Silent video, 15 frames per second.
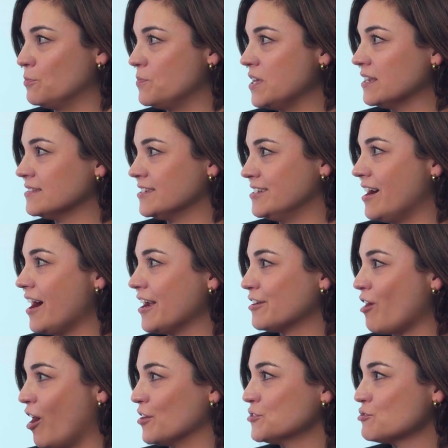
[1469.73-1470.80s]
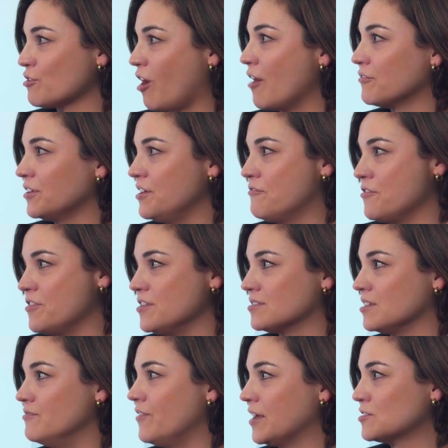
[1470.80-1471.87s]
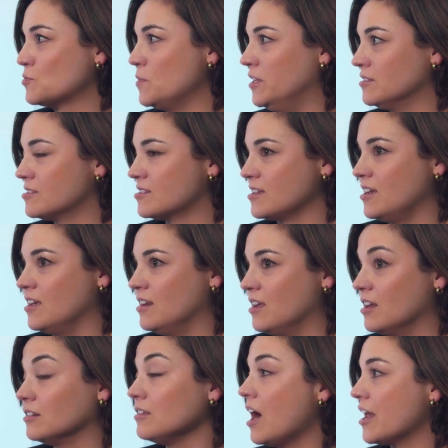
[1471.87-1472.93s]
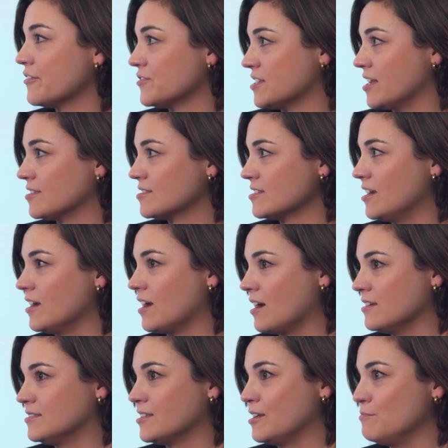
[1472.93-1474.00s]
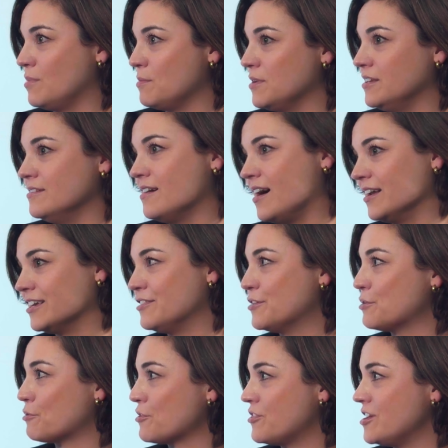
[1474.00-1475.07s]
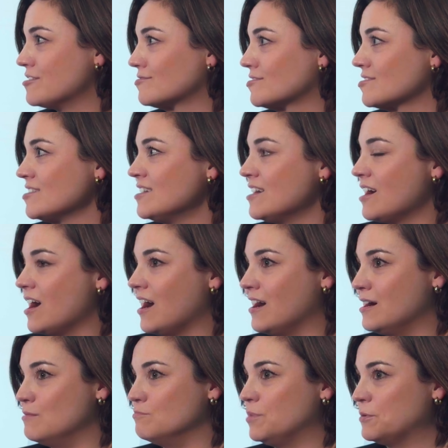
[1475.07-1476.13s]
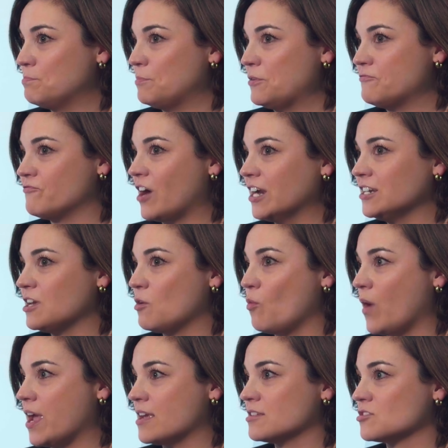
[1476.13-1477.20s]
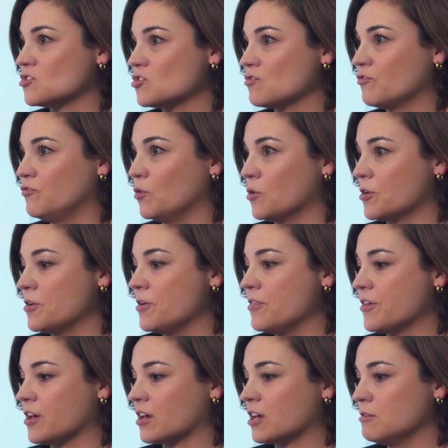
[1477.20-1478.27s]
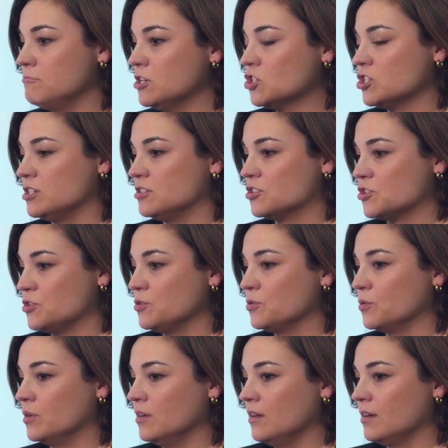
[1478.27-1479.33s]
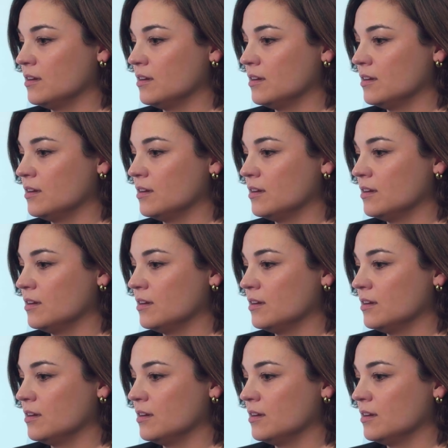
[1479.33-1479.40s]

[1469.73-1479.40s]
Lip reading: being denied cost recovery for these investments in a lot of states. I'd say maybe not in the Northeast, but finding ways for the commission to